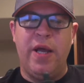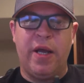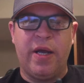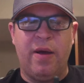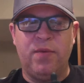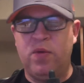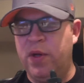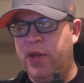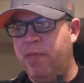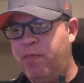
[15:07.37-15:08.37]
It comes
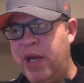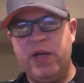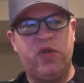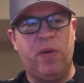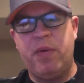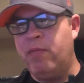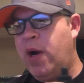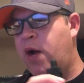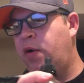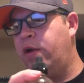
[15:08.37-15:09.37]
with the big dripper
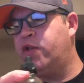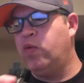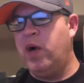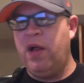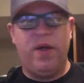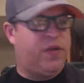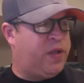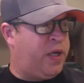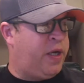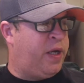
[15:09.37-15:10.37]
bottle as well
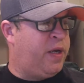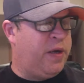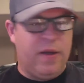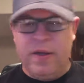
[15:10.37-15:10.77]
as these